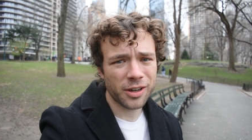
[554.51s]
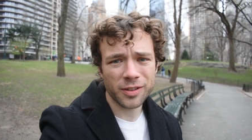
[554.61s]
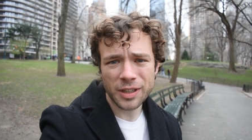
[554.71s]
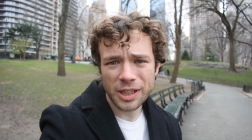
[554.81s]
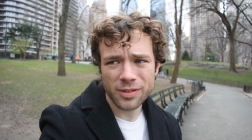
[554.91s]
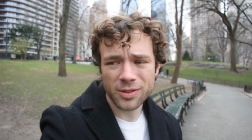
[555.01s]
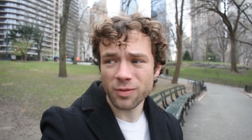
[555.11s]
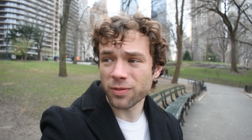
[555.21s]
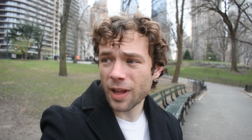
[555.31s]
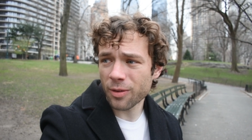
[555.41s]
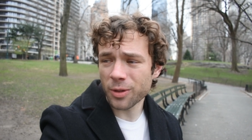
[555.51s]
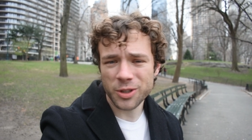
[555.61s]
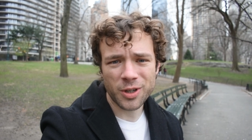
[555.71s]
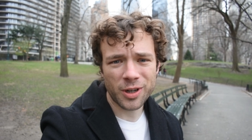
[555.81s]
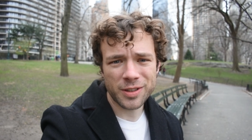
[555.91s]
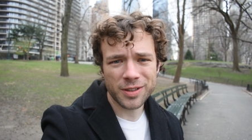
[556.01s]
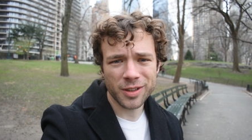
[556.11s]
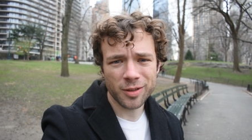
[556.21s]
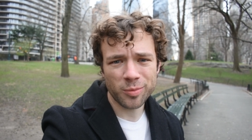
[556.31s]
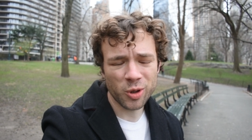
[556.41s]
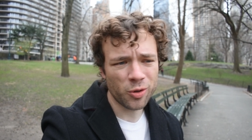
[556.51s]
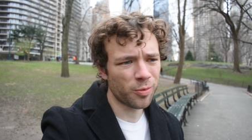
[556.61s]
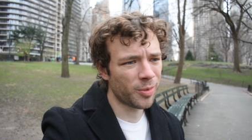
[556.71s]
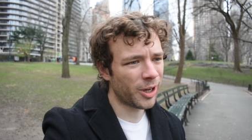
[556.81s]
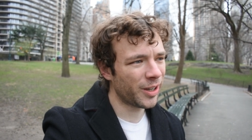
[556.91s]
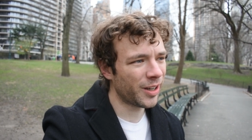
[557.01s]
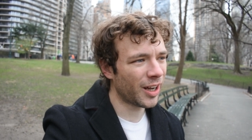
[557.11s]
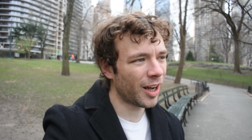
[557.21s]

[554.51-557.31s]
are leaves and flowers starting to bloom.